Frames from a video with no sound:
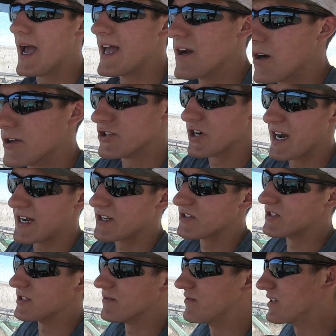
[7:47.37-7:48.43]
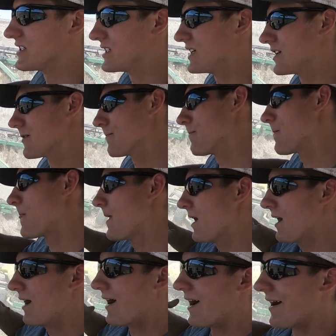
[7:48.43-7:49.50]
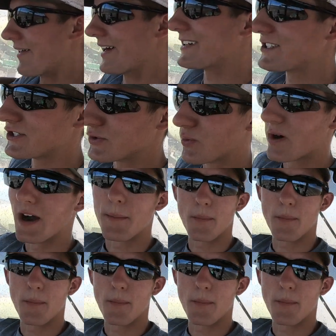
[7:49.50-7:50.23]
8R tractors of this year. That's just where I